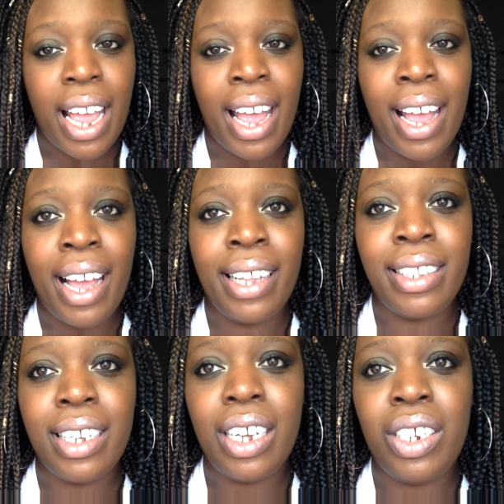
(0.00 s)

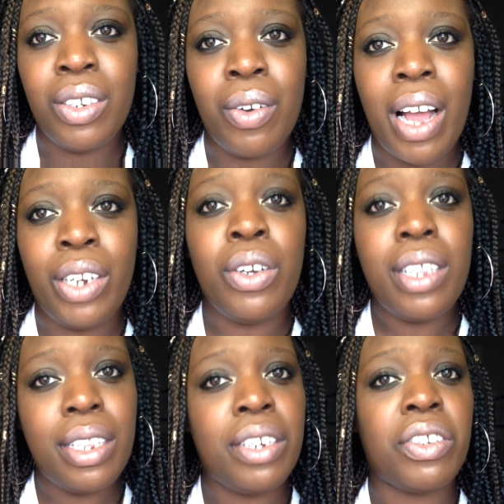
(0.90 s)
And I know
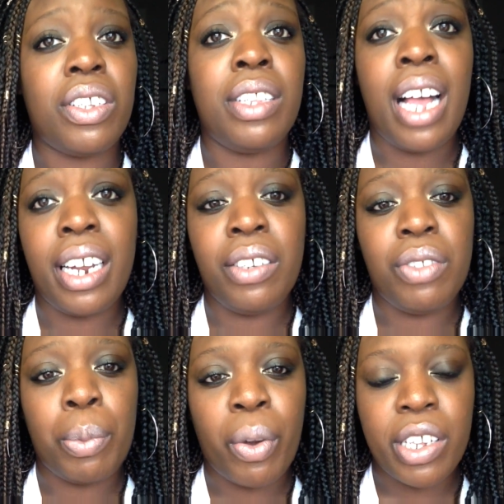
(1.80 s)
that there's a lot
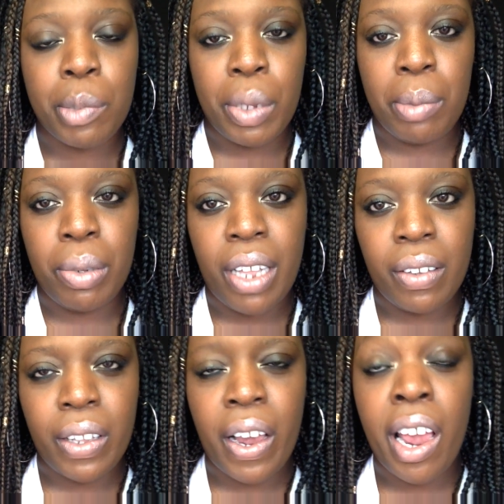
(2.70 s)
of depressed people
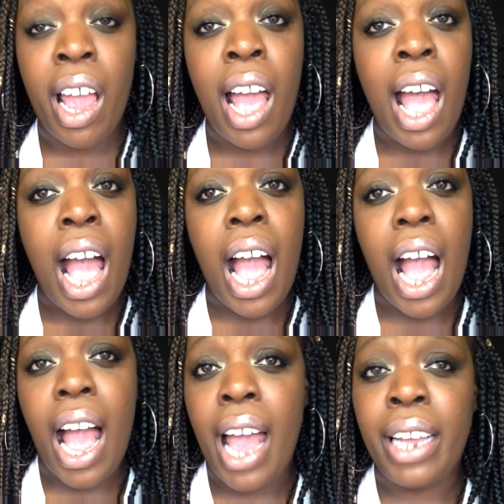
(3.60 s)
out there.
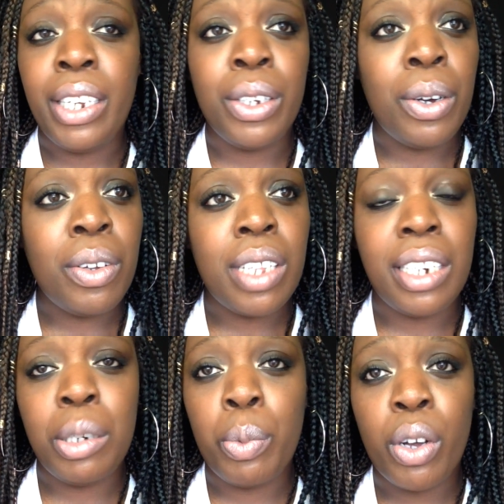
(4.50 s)
I know
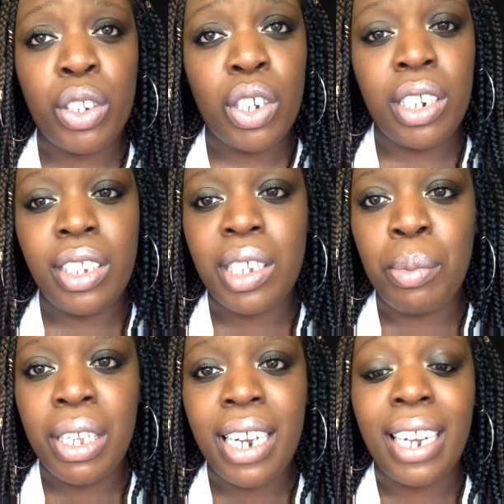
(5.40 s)
that depression is
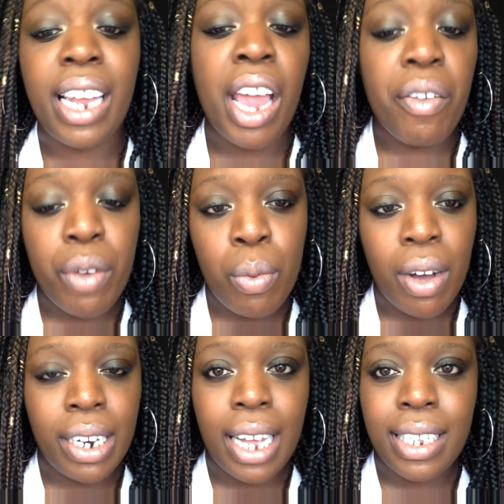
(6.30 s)
something that
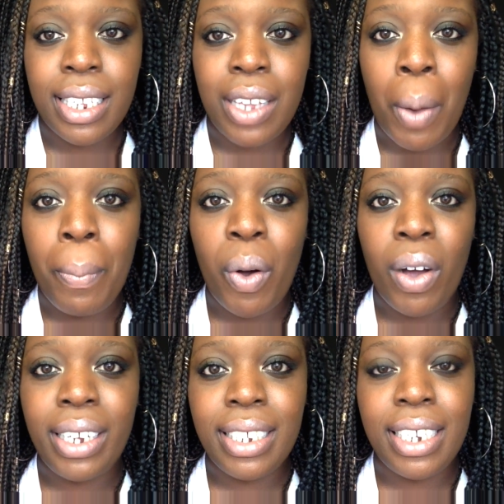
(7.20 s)
everyone at some
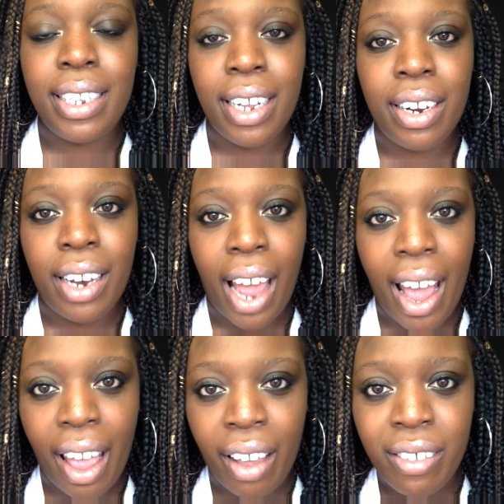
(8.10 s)
point in their
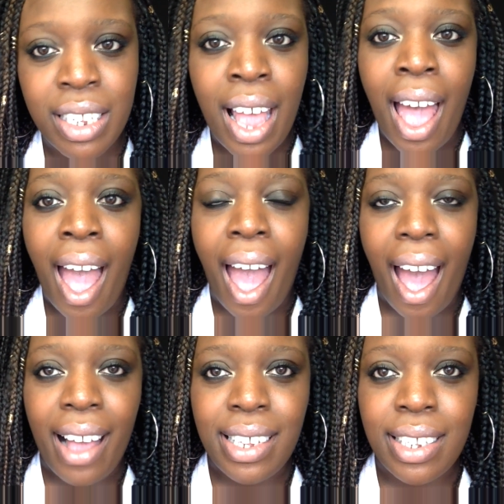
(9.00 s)
lives
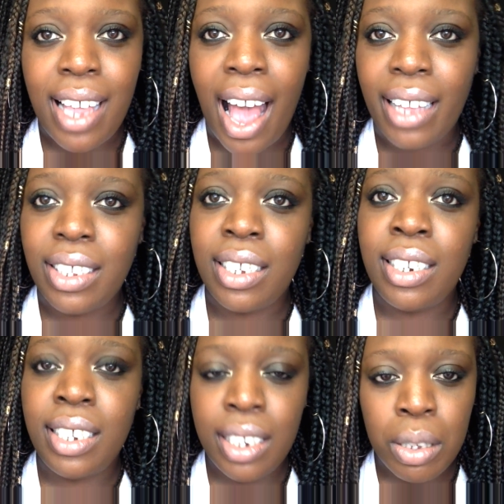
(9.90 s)
has had to
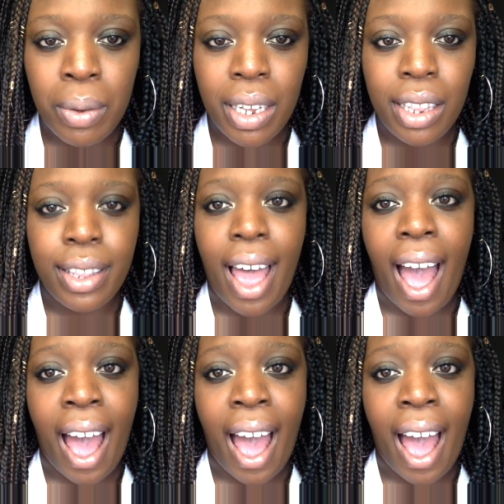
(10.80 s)
deal with.